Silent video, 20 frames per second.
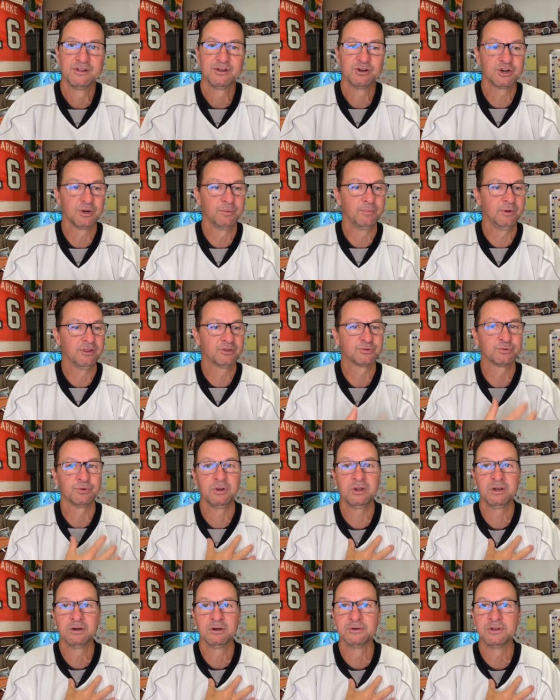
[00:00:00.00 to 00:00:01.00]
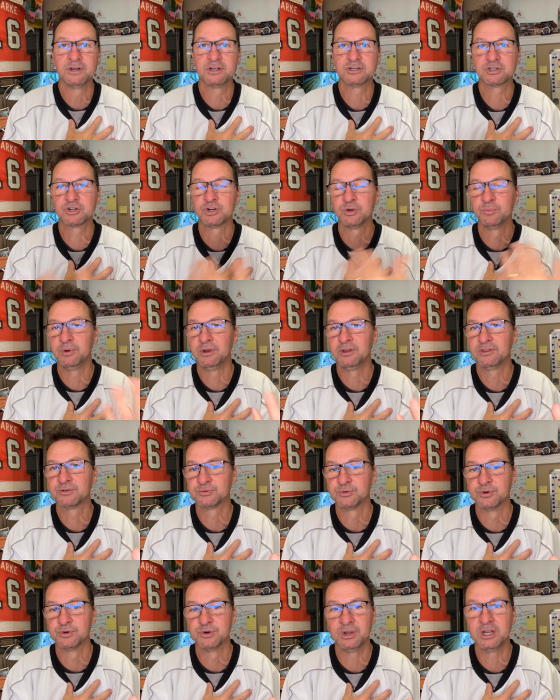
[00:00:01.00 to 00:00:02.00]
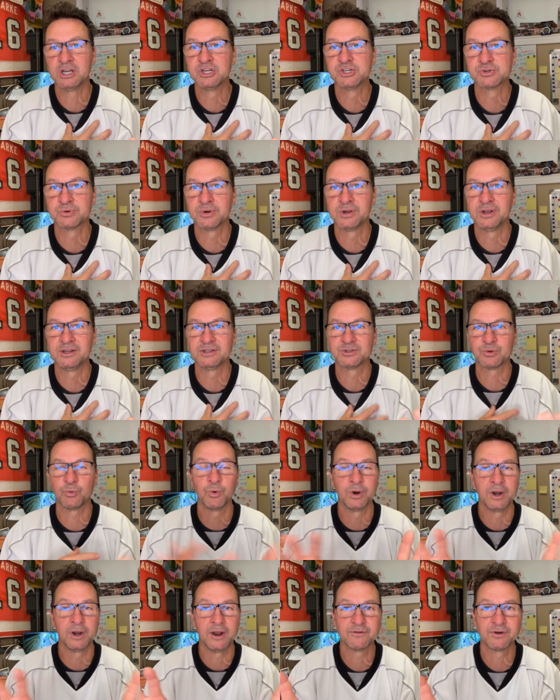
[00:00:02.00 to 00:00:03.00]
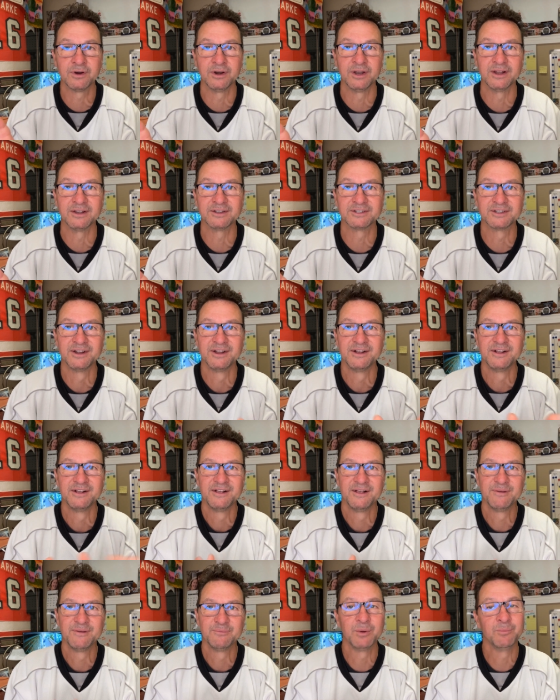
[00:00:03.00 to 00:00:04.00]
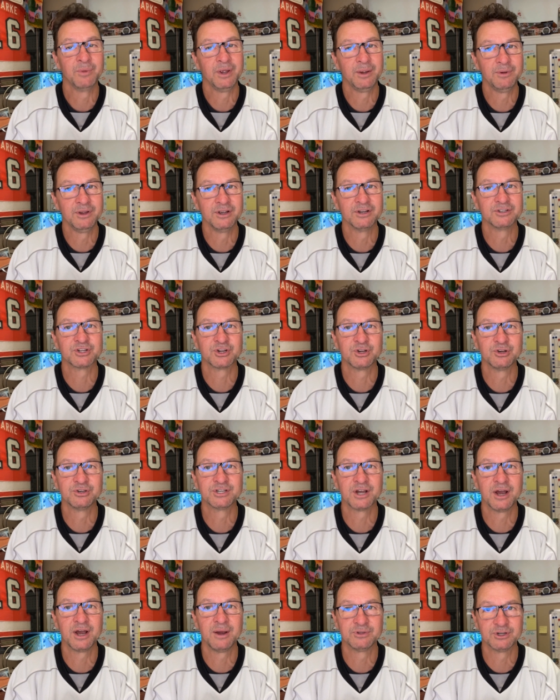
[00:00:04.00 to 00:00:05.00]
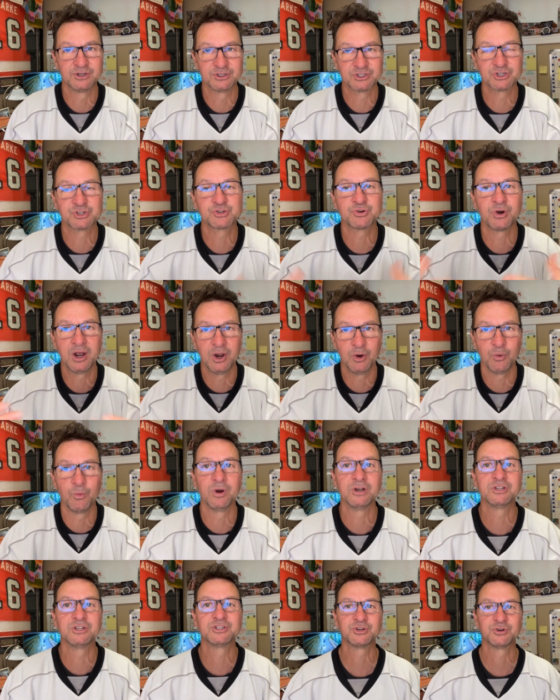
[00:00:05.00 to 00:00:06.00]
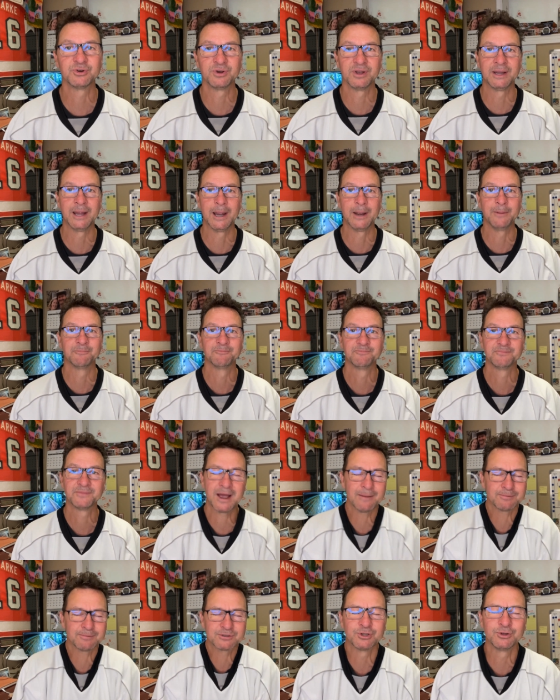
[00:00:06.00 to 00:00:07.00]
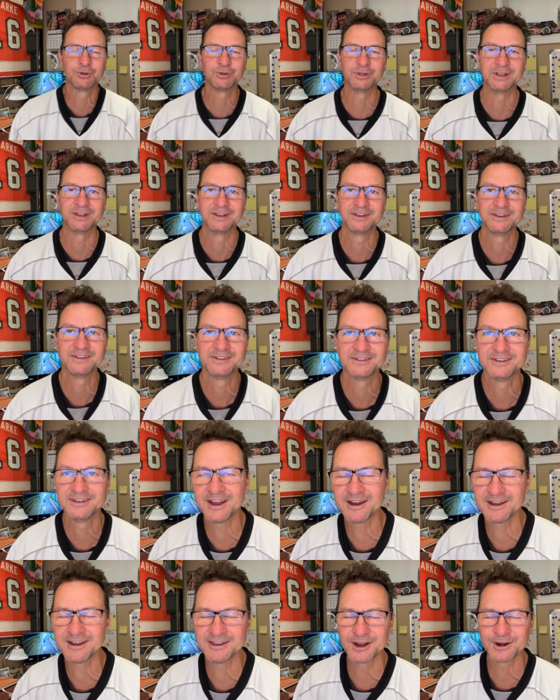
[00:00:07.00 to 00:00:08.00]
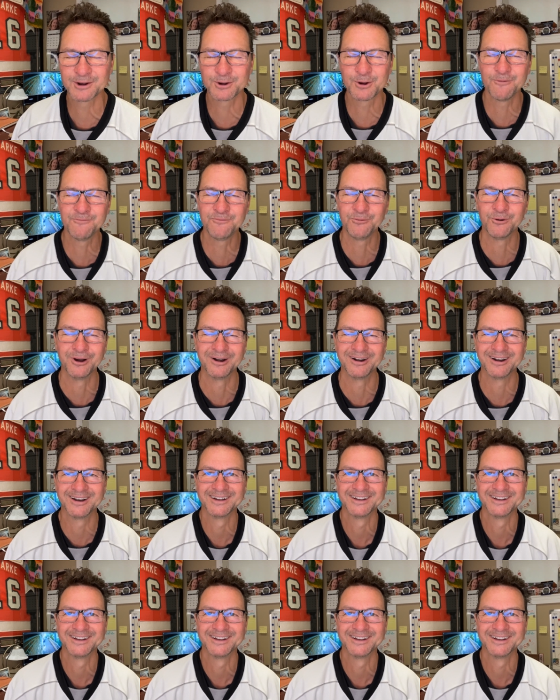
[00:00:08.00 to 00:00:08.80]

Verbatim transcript: It could mm-hmm. be through illness, could be through injuries, whatever it is. But maybe mm-hmm. it's a good time to, to try it once during a game. Absolutely. Mm-hmm. Yeah, you got to go for it.